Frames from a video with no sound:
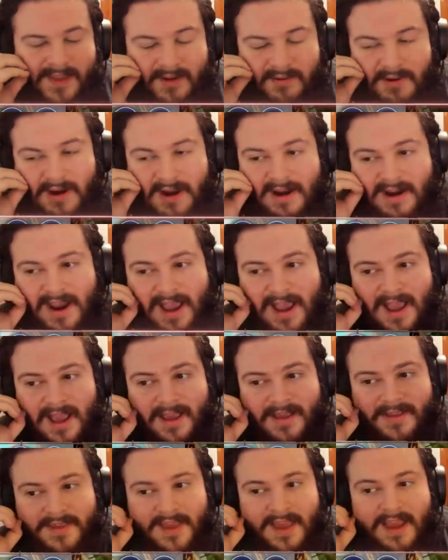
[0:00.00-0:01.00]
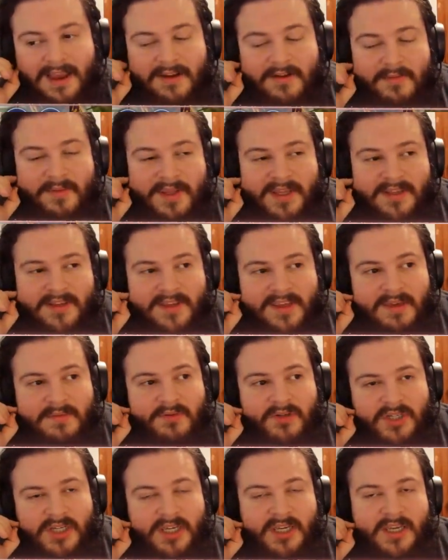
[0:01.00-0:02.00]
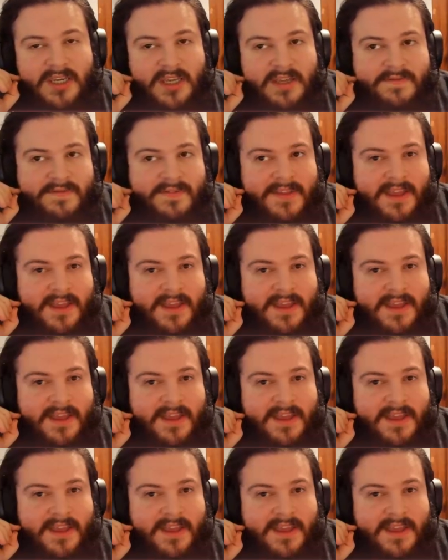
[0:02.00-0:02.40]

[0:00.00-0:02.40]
Whereas I would be in deep shit if